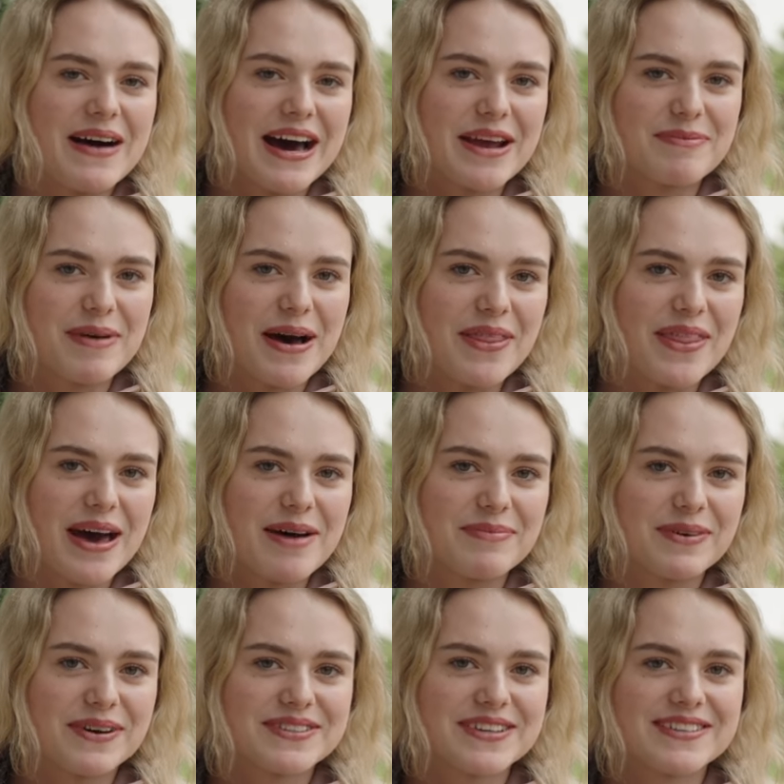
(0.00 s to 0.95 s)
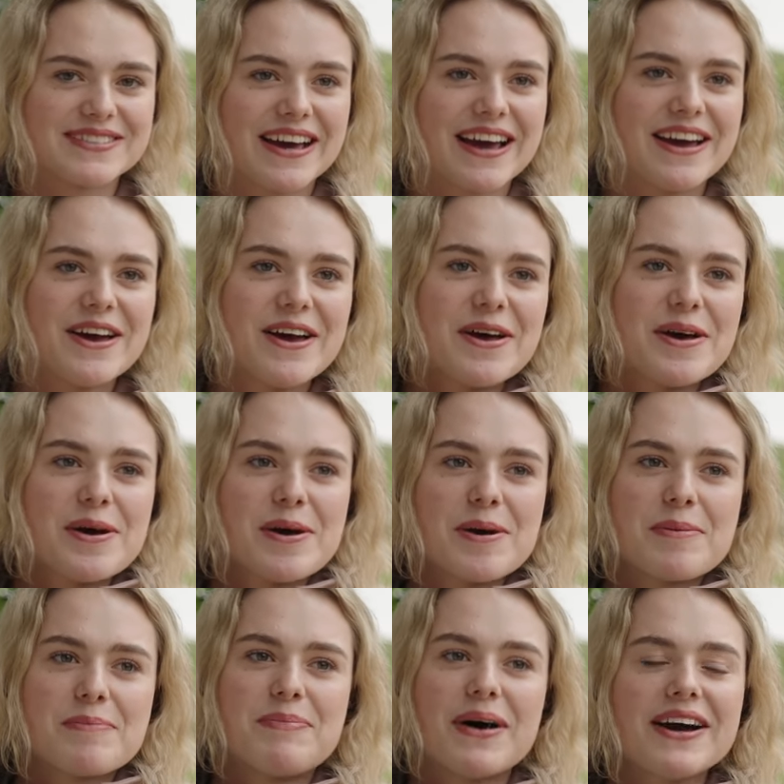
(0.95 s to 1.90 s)
bad about that because I was like,
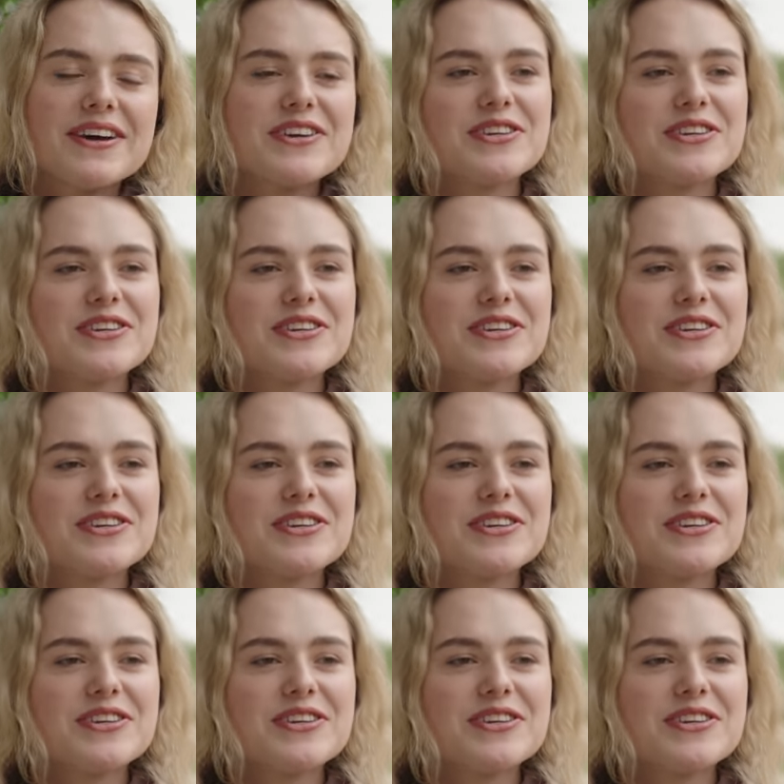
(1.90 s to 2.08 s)
but why